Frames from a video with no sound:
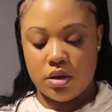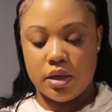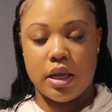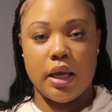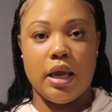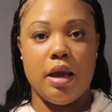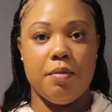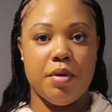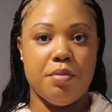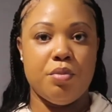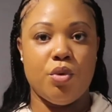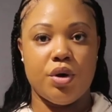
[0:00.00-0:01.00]
they came
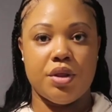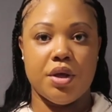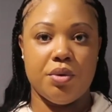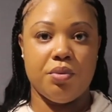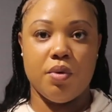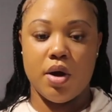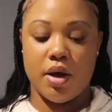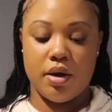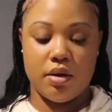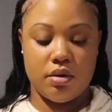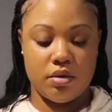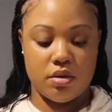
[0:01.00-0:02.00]
in, more than
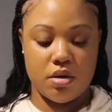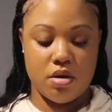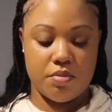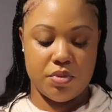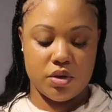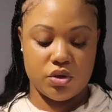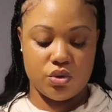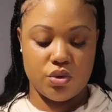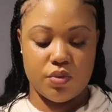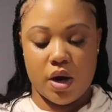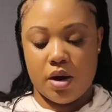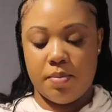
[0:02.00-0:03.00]
what the school
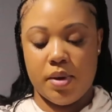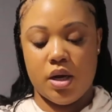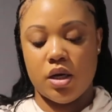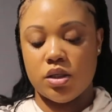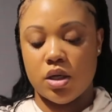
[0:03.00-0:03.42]
recommended.